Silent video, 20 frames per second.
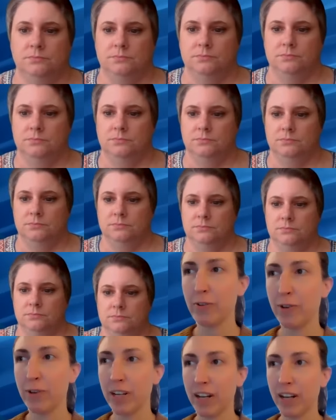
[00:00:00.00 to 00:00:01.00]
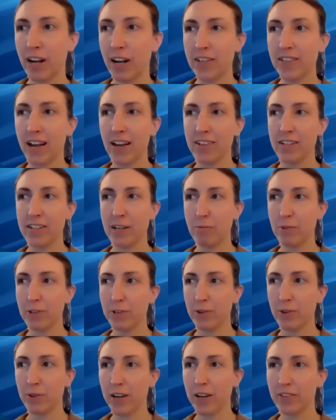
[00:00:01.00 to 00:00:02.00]
Yes, if you want to contact Deborah
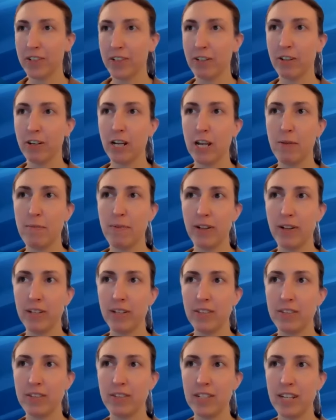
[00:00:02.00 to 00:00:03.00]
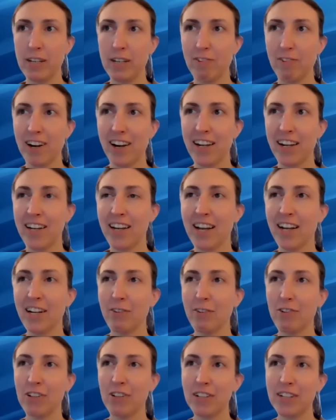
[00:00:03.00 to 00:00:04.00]
directly, her email is
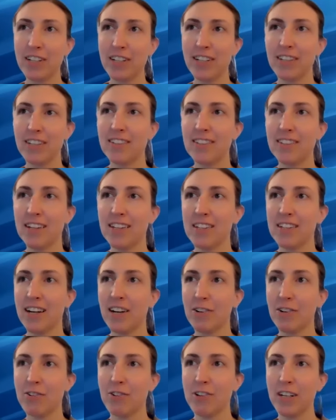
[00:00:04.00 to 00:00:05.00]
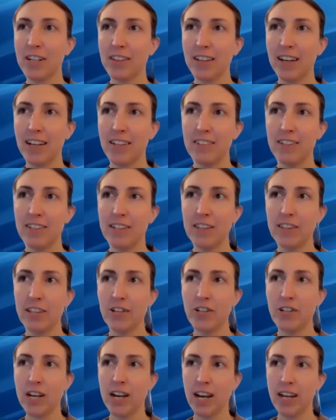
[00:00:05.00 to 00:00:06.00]
dwright@qualityinsights.org. That's in the
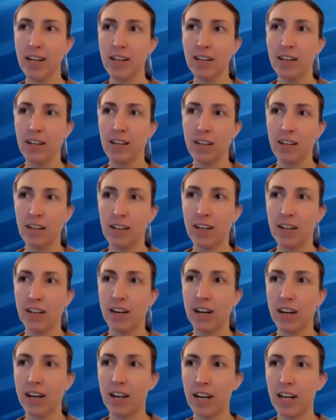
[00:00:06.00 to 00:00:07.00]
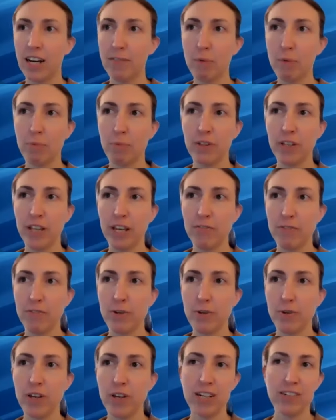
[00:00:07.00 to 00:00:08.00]
chat. I believe
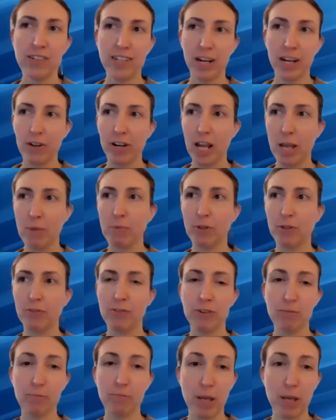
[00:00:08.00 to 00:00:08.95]
it is now enabled for